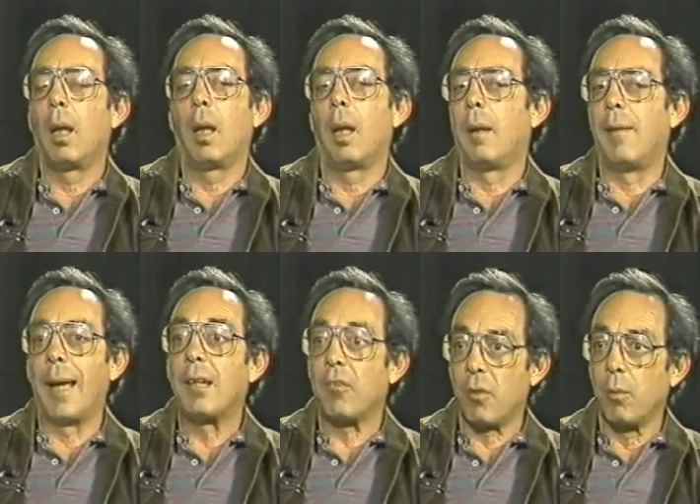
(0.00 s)
And
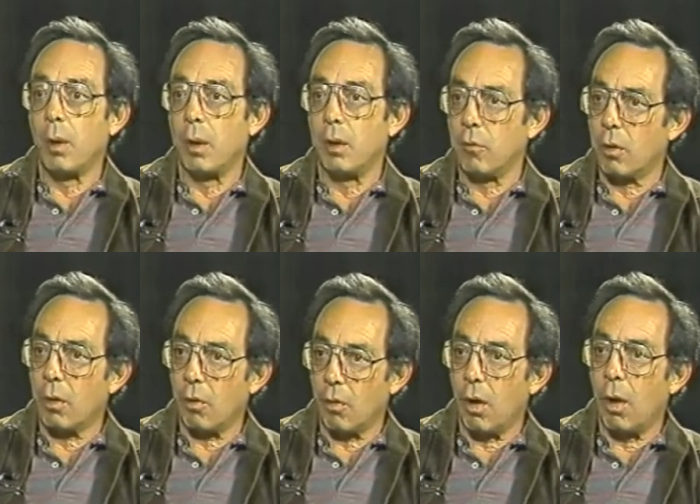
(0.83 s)
that's the way, of
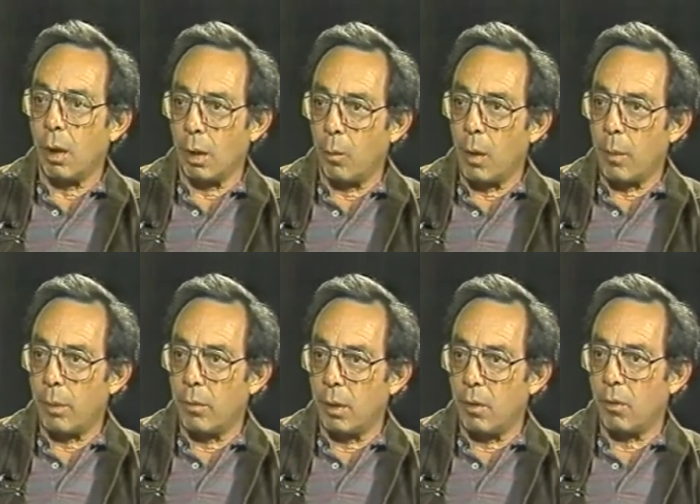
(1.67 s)
course, all the
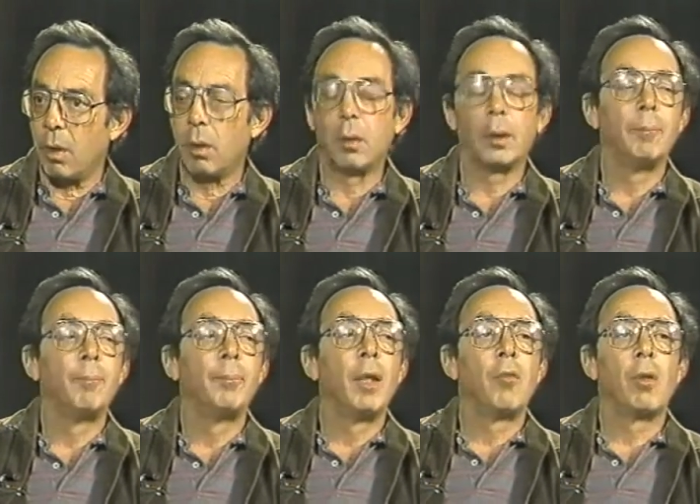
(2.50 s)
weaponry is going.
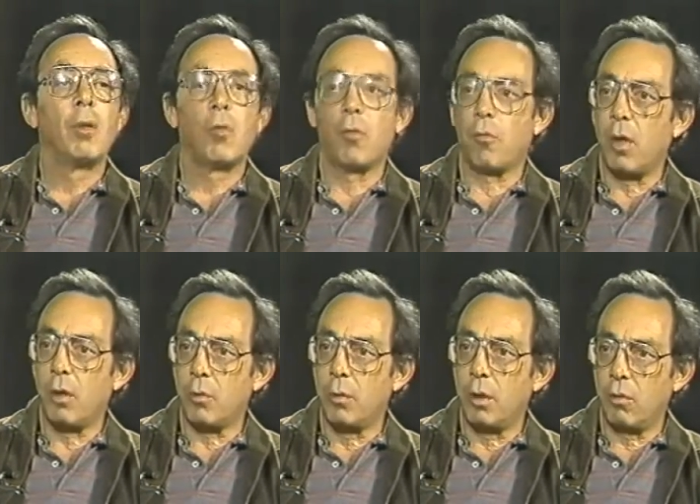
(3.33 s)
So there's a
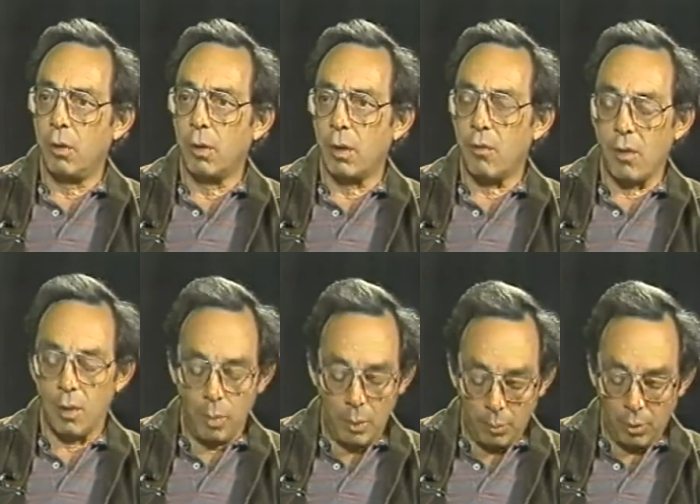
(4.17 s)
false reassurance
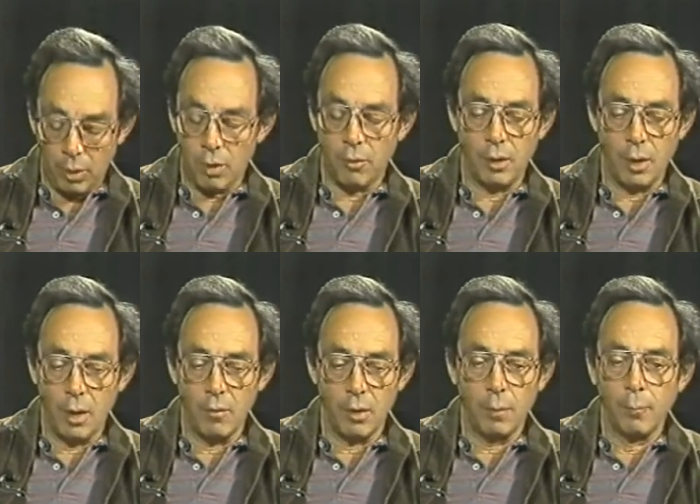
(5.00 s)
that people are often
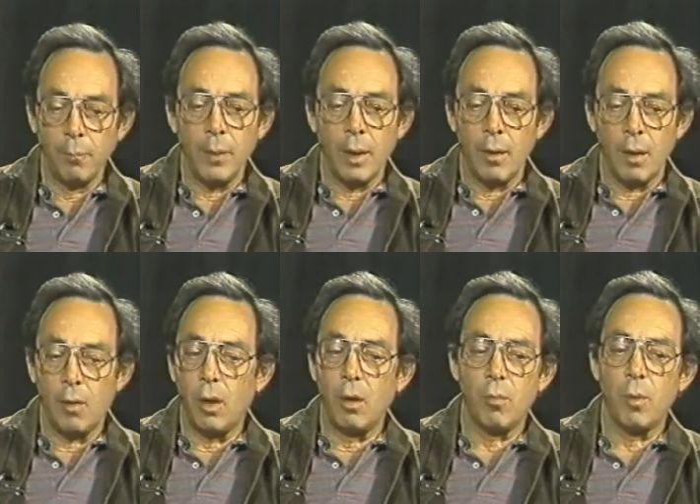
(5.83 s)
given that
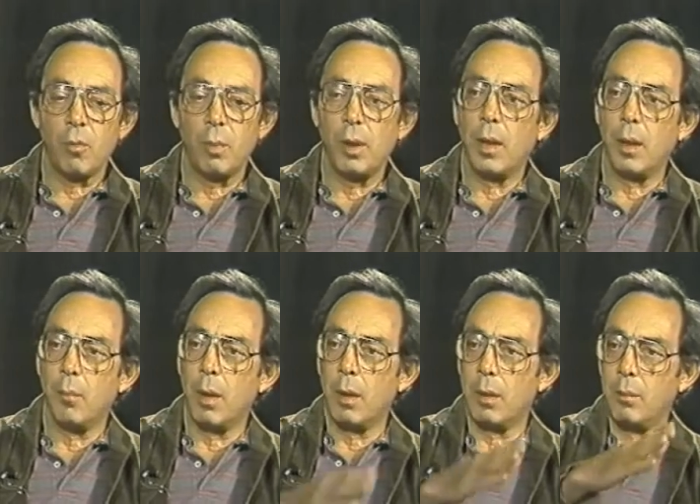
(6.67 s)
things must be getting
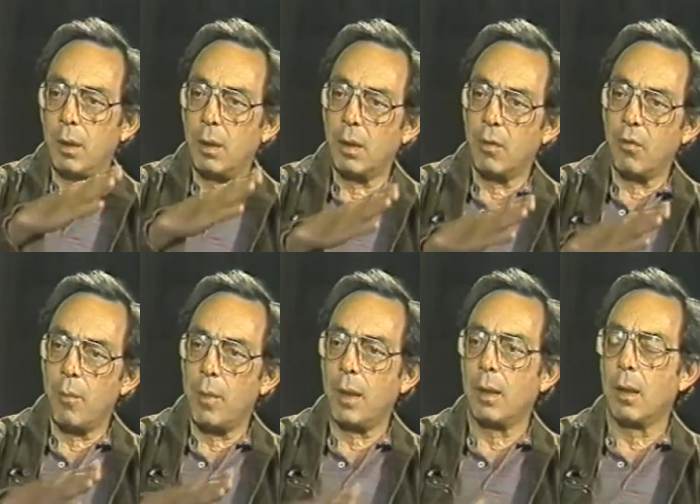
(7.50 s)
better because the
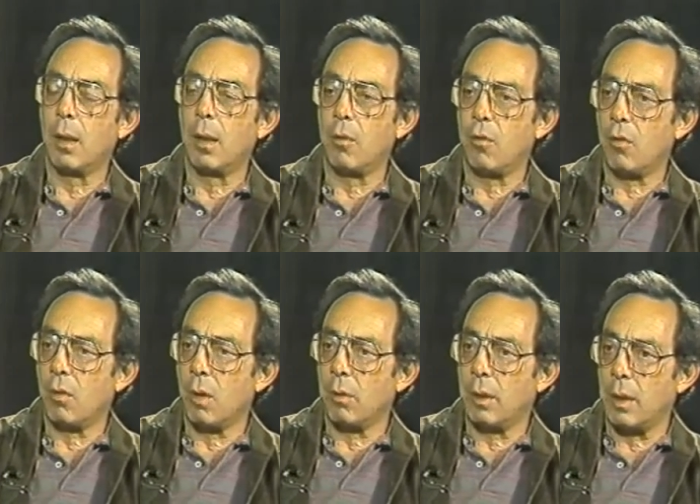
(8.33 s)
megatonnage is
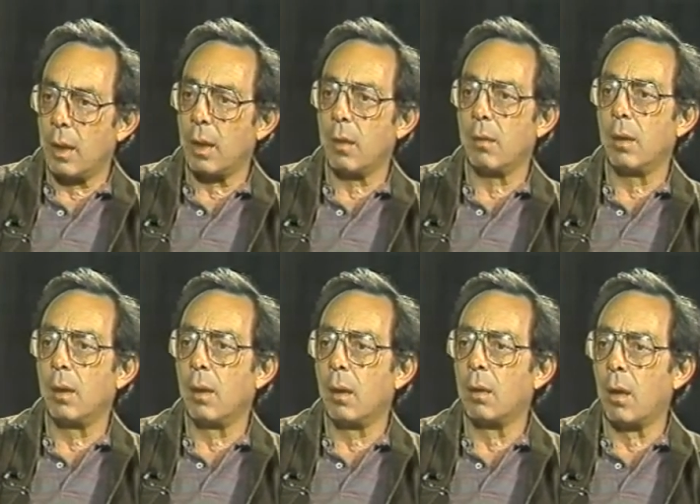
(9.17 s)
going down
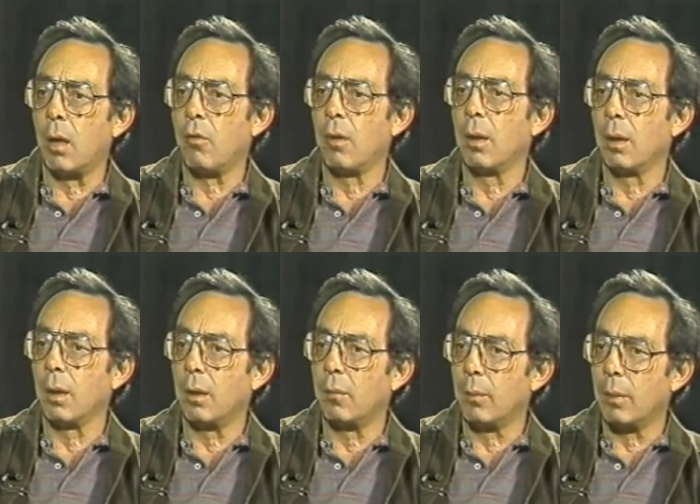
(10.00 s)
in our
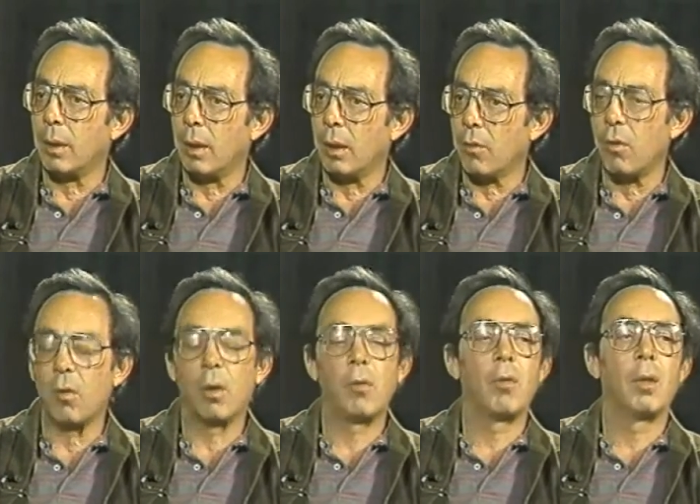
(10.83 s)
arsenal and everybody
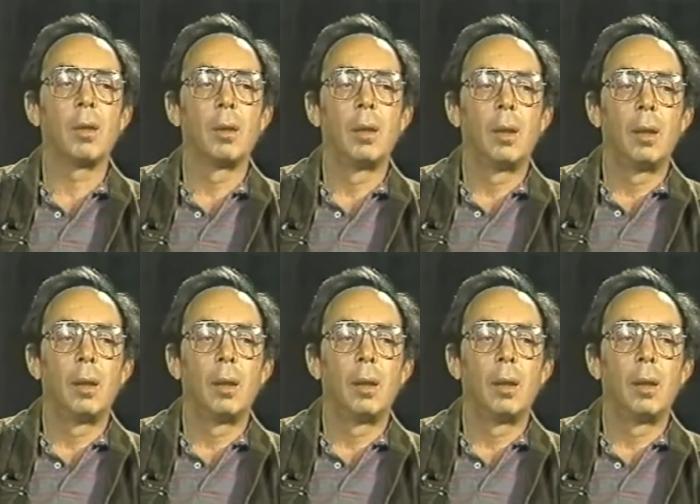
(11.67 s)
else's arsenal.